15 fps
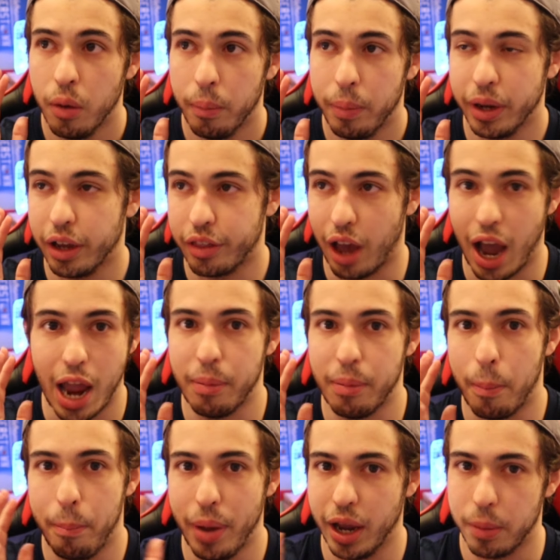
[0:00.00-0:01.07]
because I am a
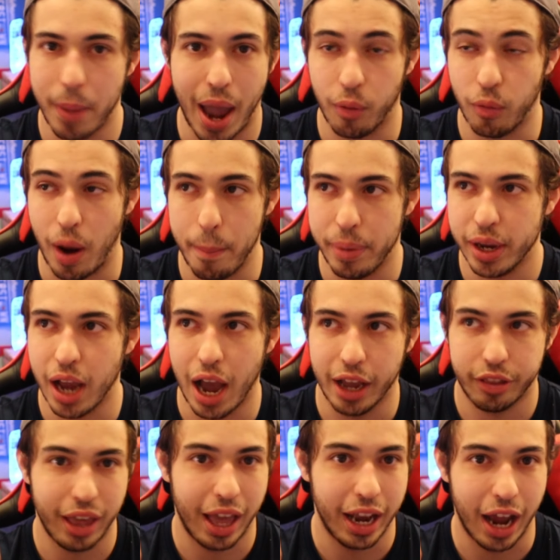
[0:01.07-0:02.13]
big Matt Rempe
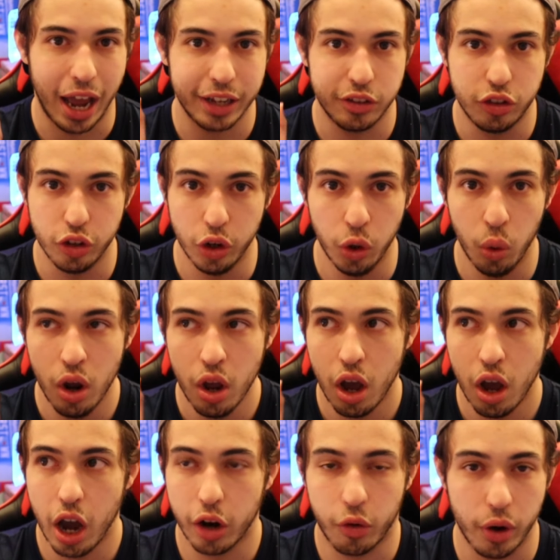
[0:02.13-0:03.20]
guys, and I do
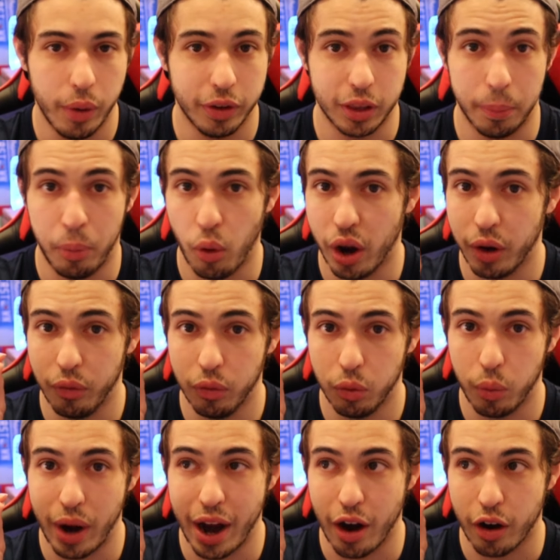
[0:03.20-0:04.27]
agree with the point
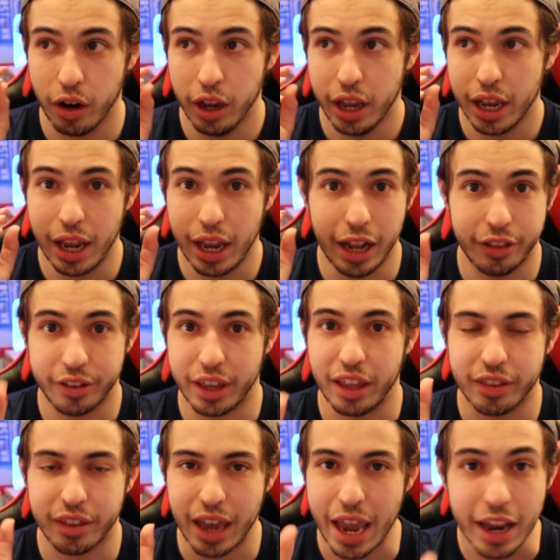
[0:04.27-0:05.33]
where it's
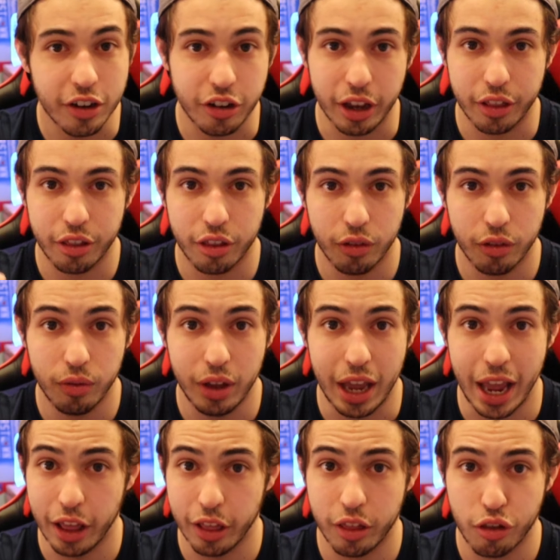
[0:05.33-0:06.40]
contagious
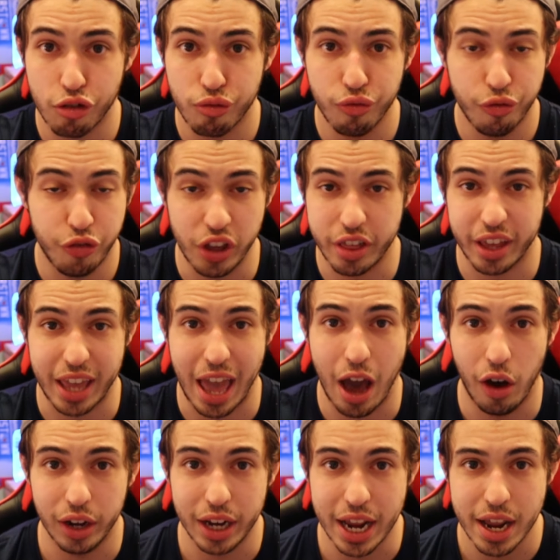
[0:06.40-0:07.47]
his
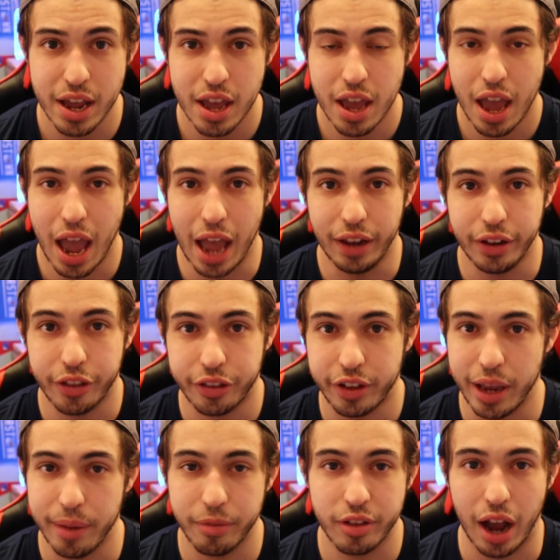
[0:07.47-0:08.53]
physicality, and this
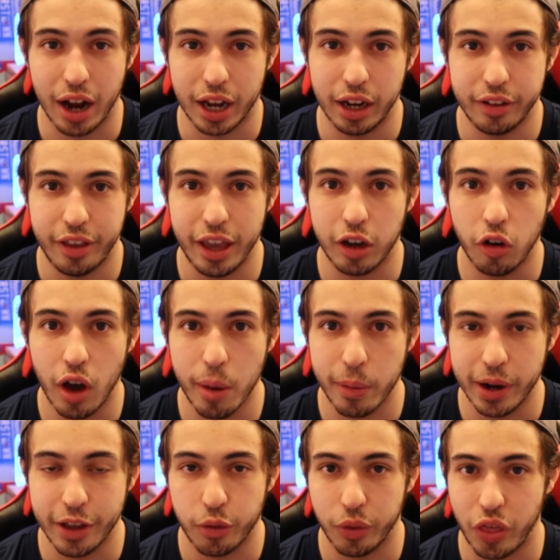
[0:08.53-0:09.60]
team's not going to take
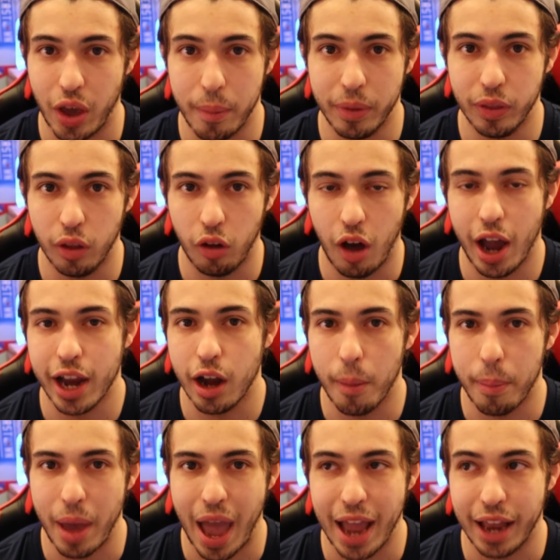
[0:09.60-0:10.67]
liberties with him in the
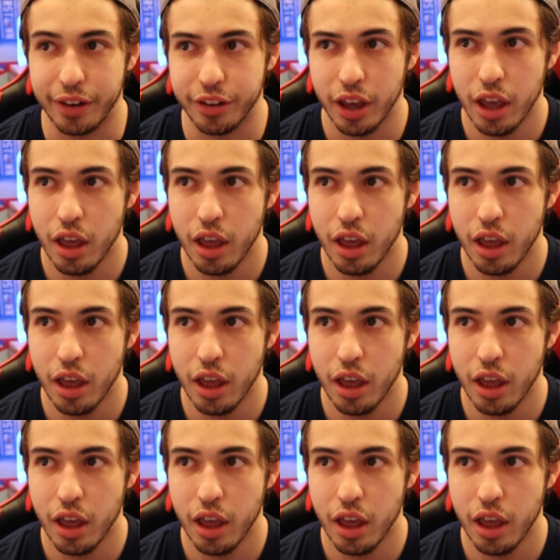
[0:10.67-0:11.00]
lineup, and